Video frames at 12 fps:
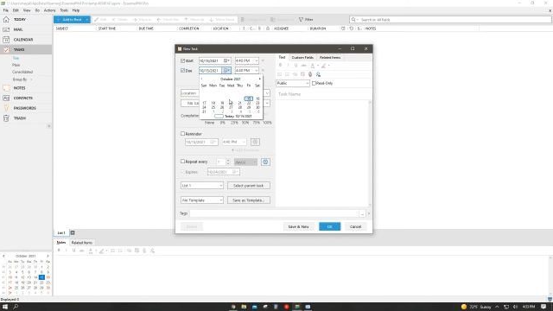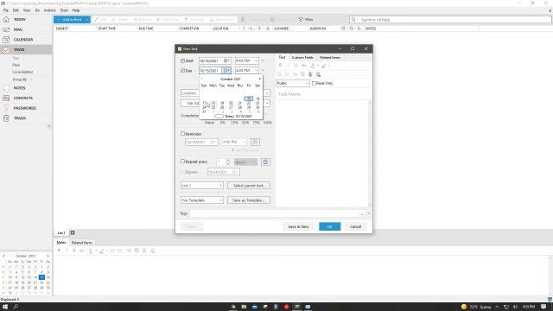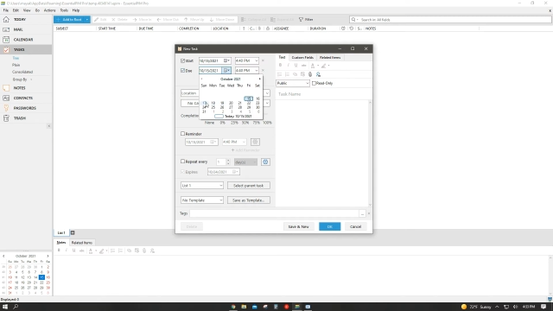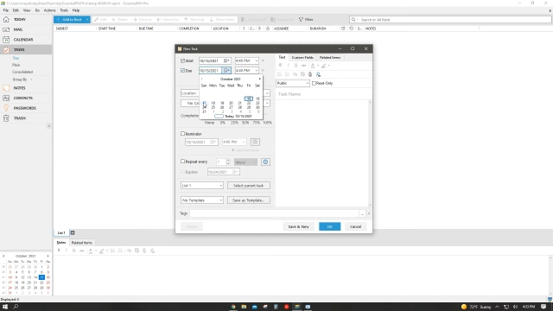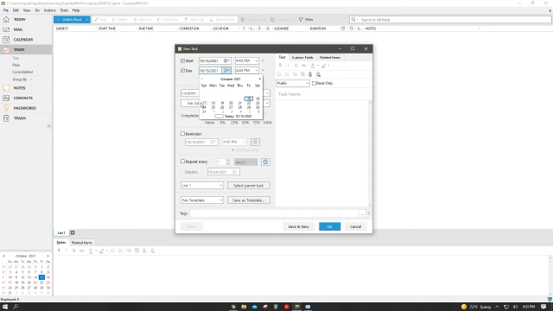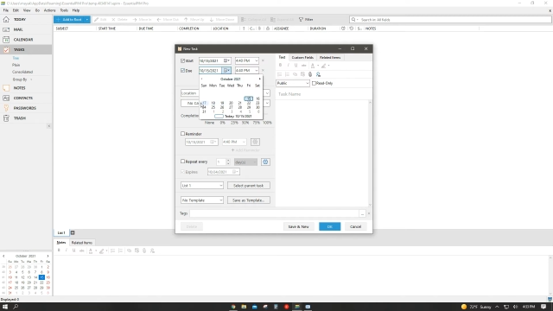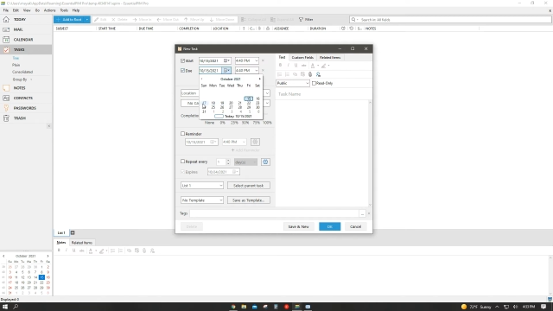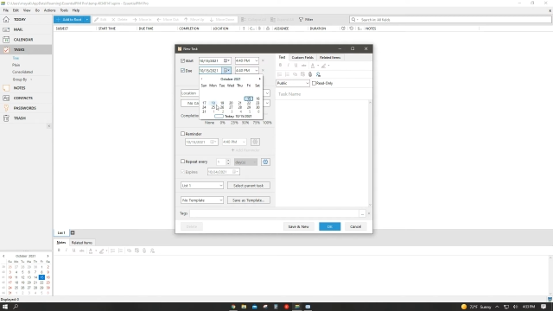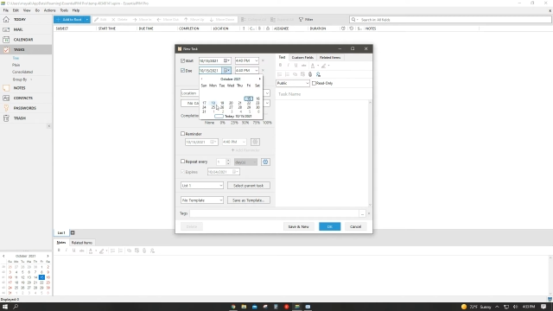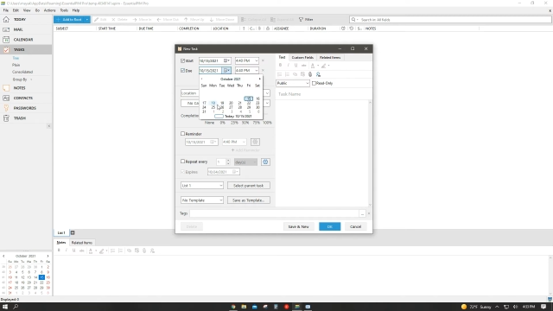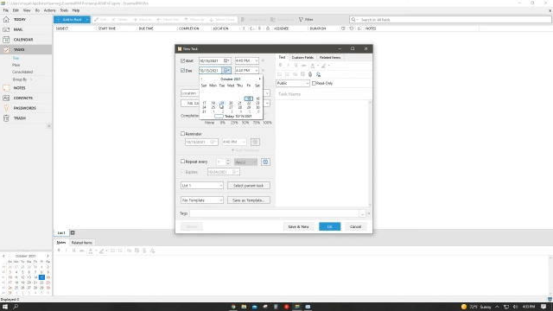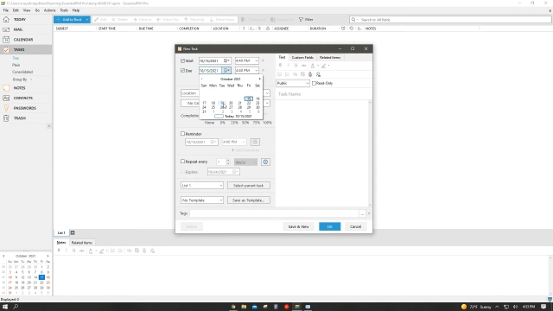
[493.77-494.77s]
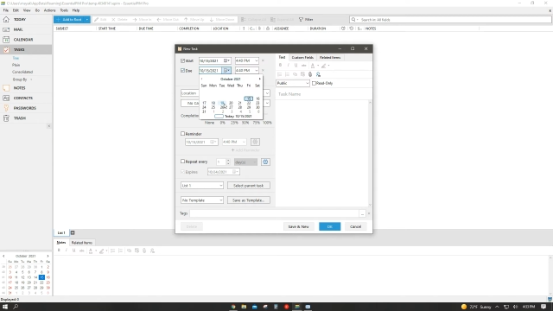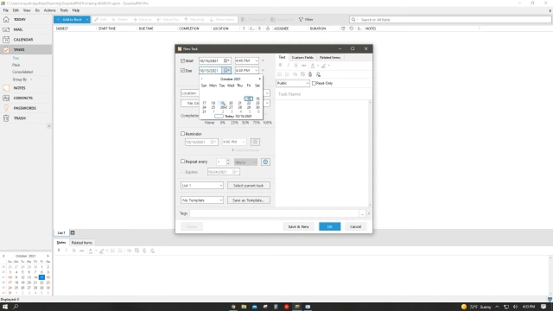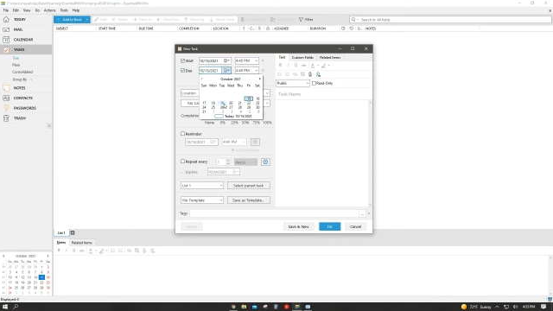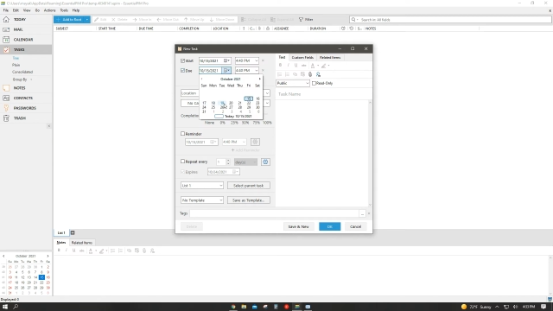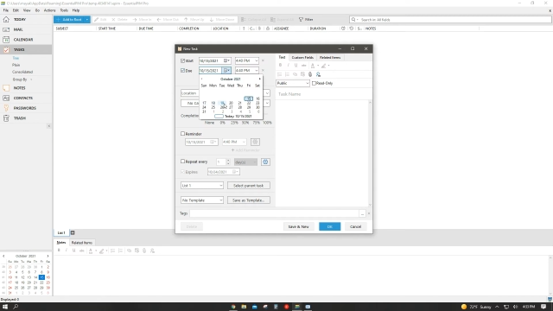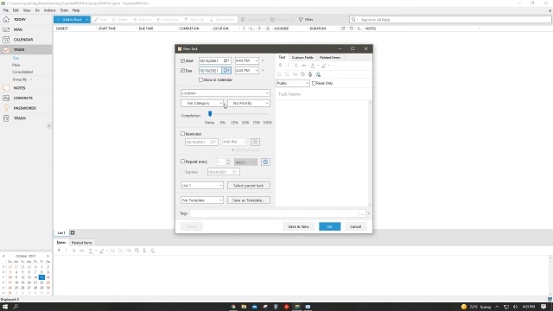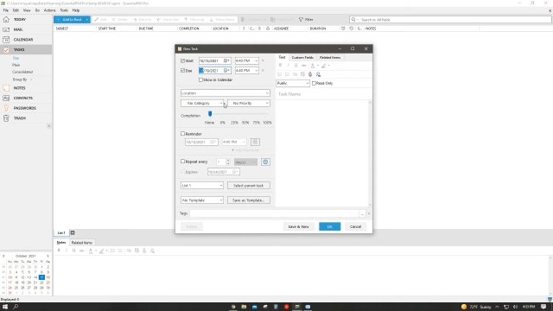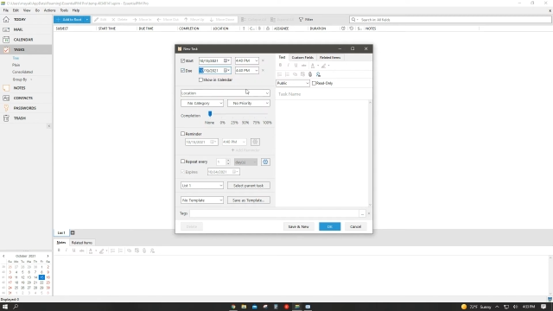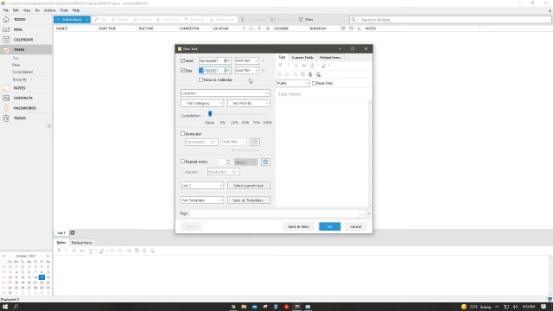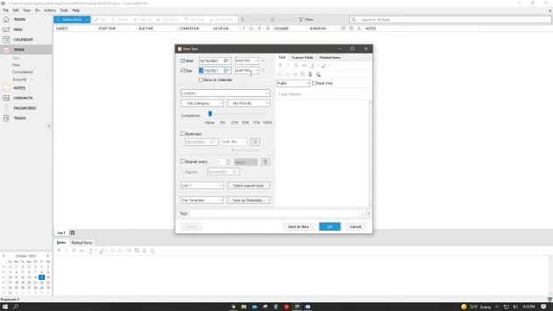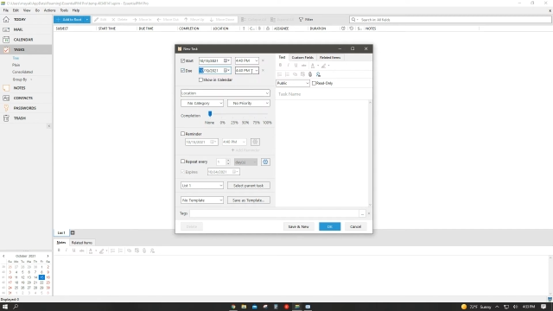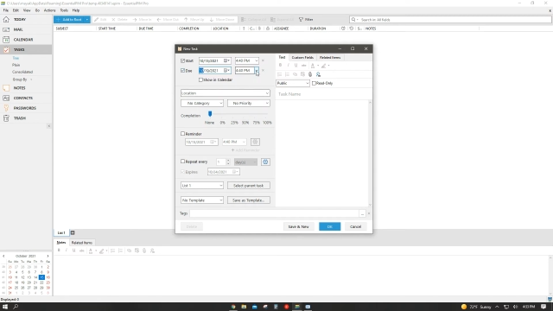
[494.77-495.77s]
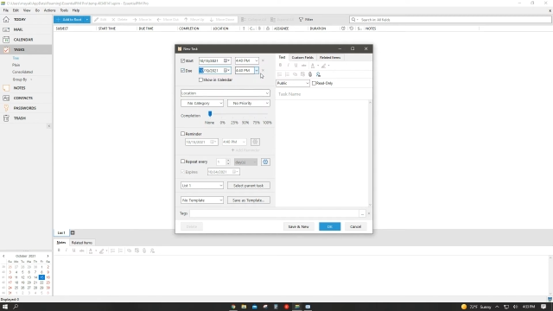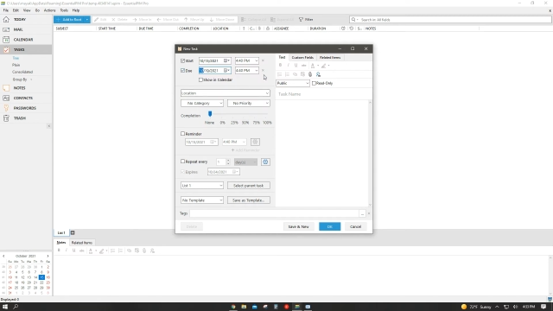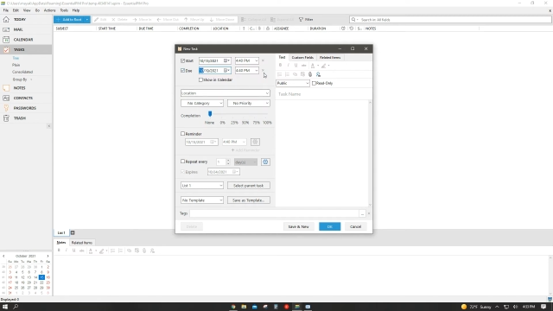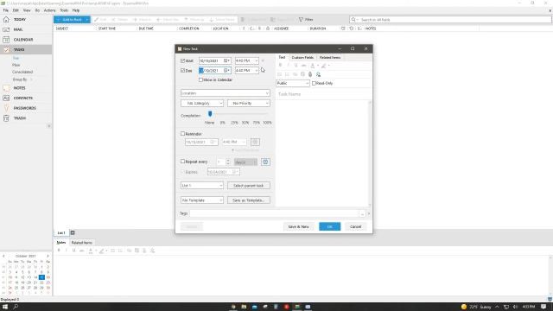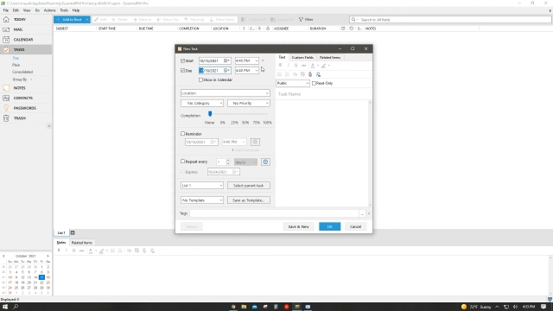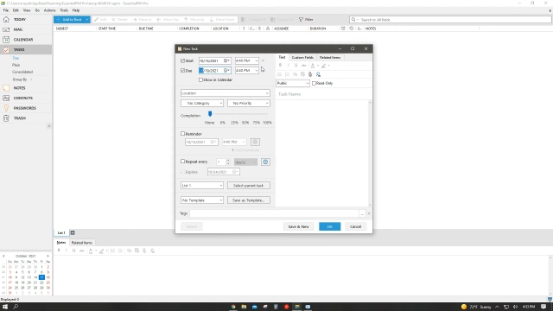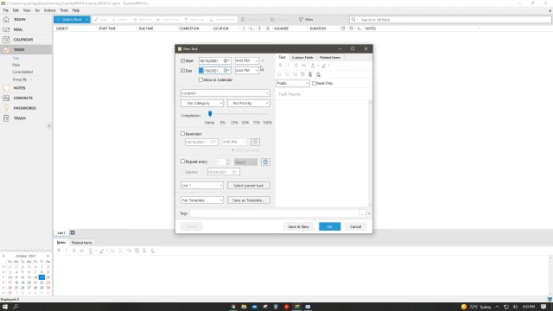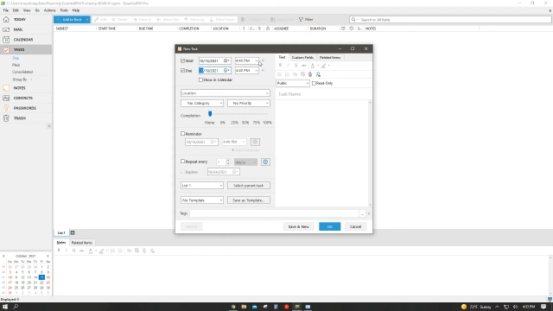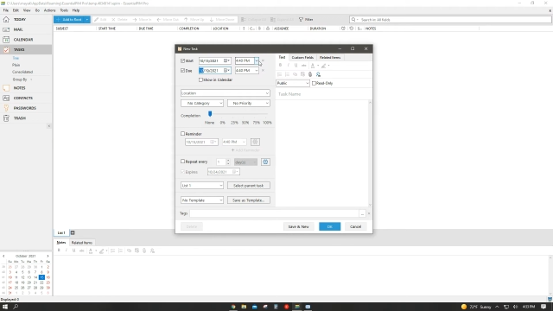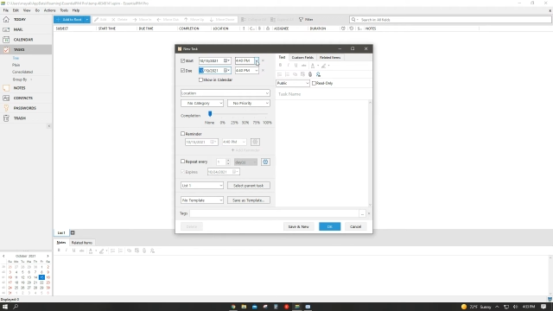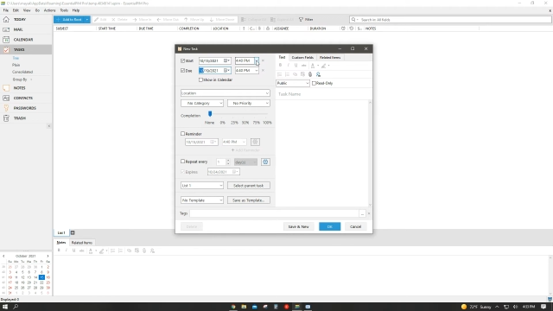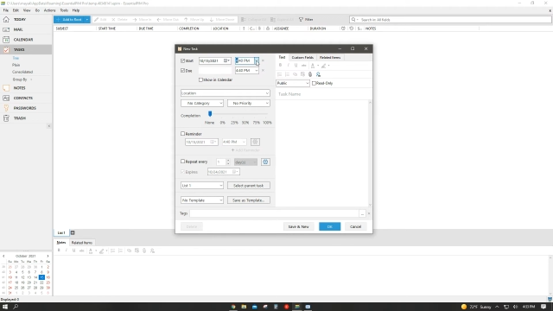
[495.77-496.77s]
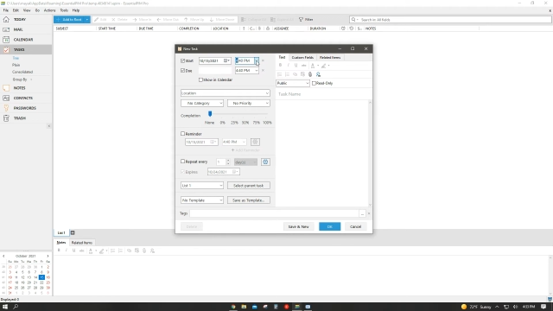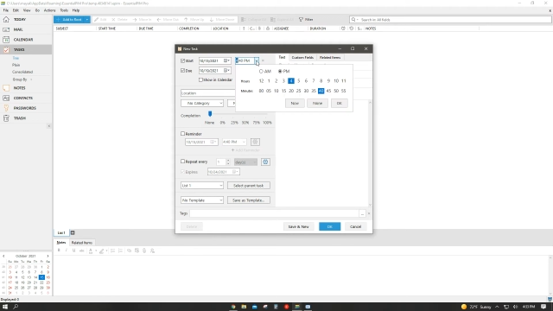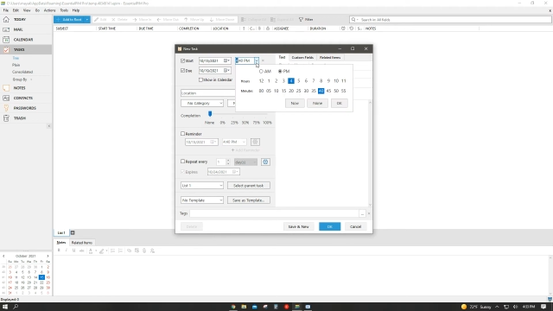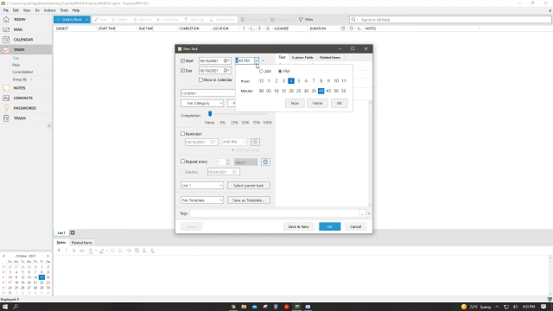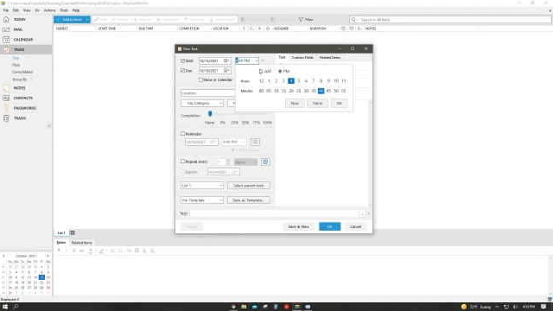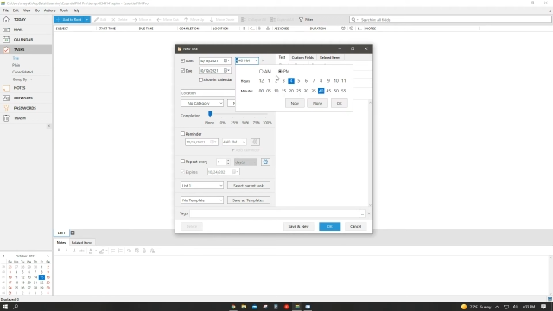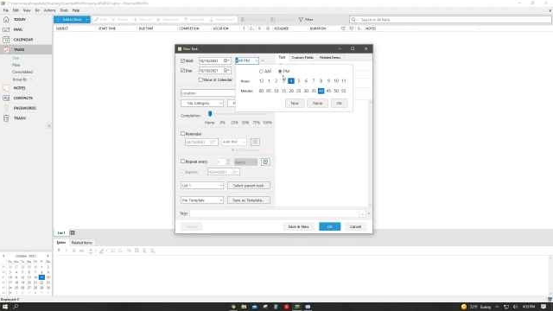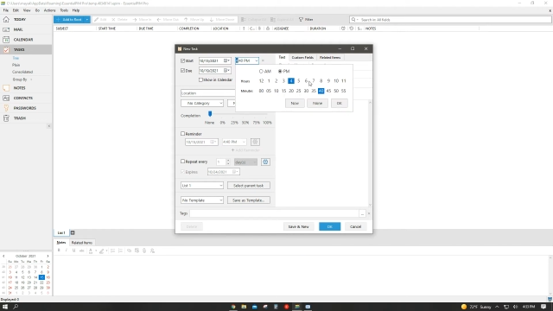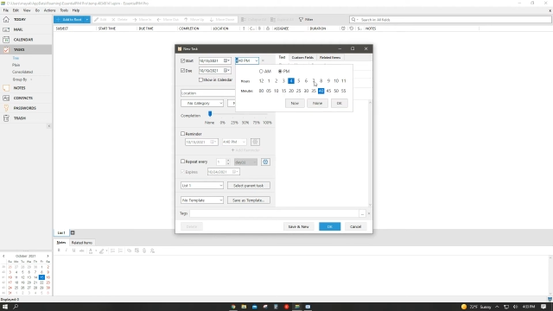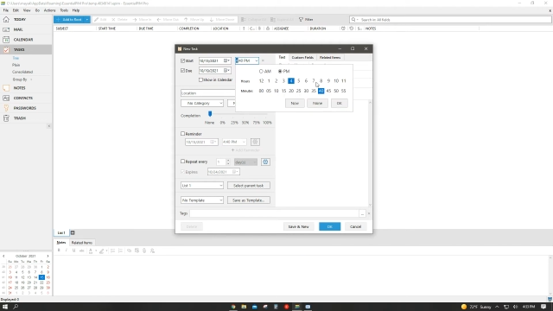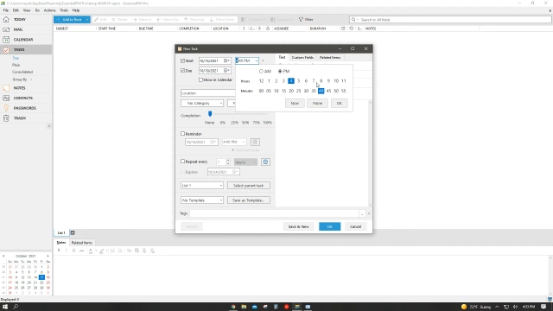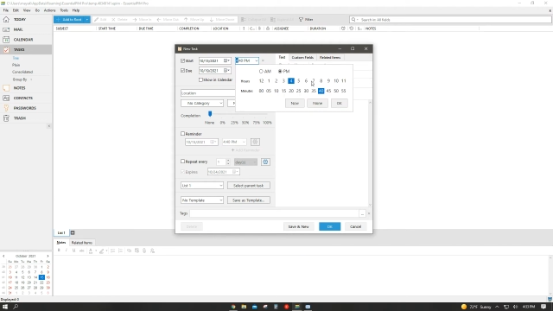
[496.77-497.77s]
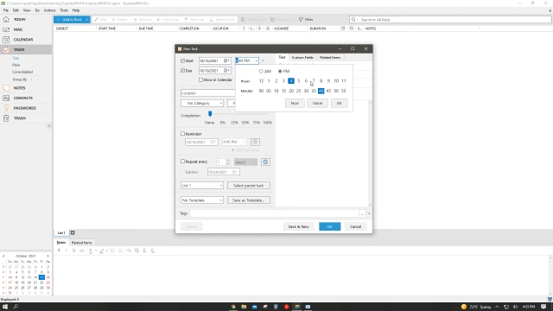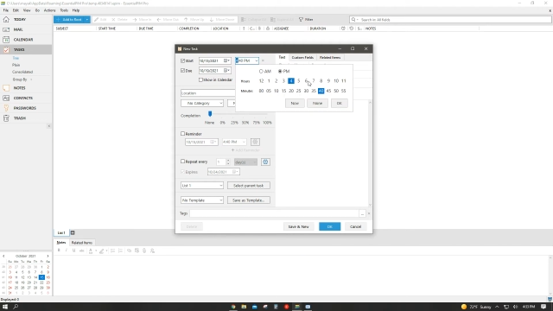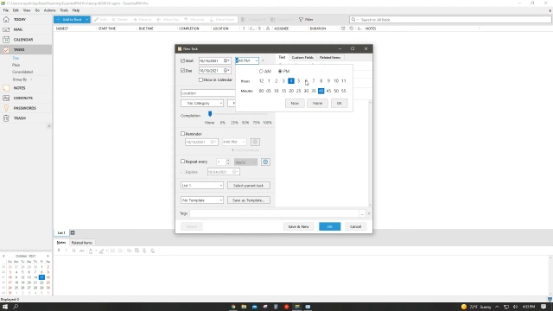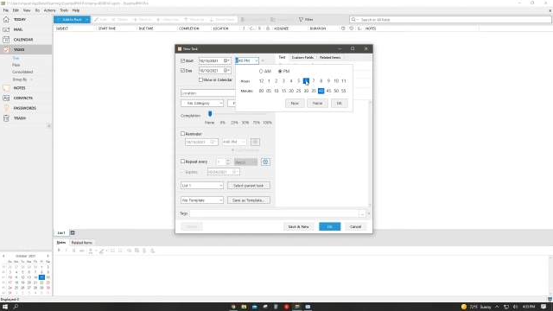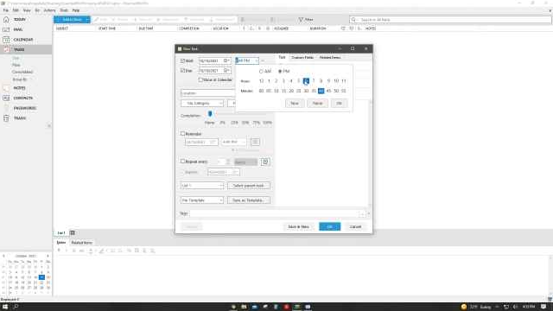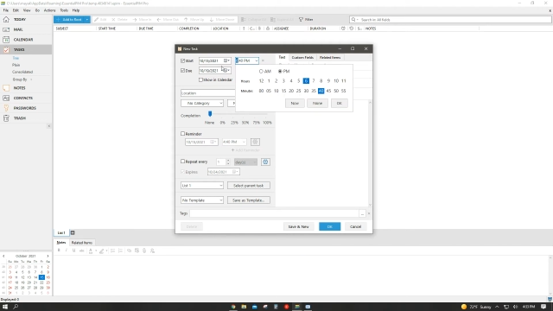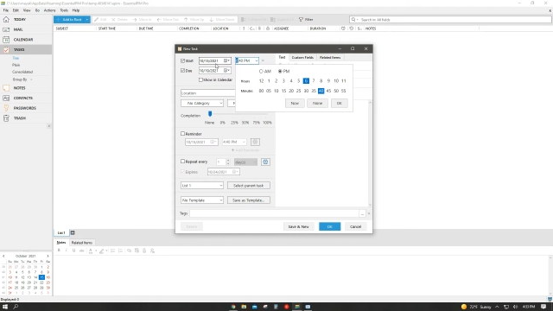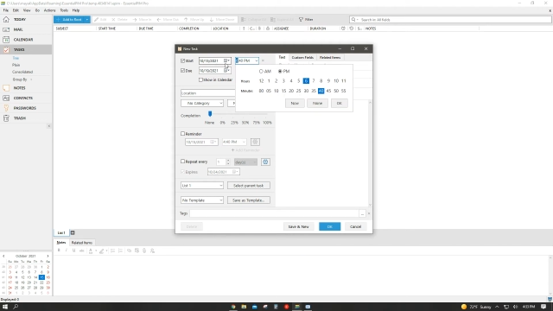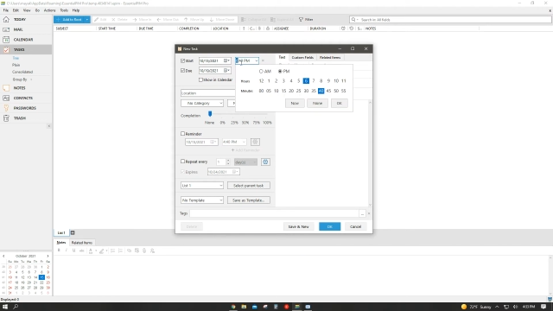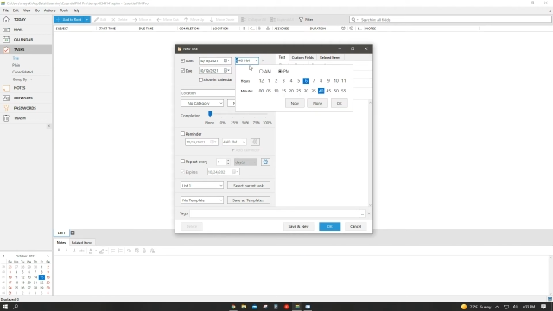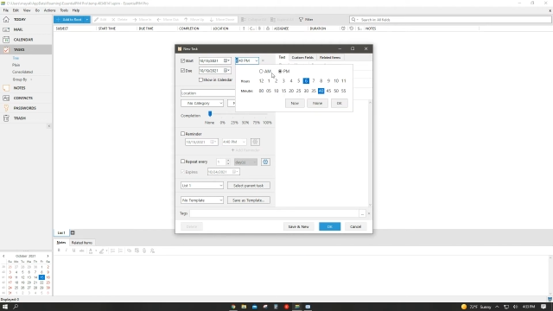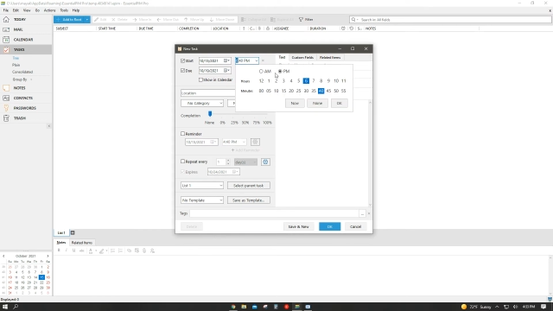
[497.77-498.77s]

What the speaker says: [unreadable: no face in view]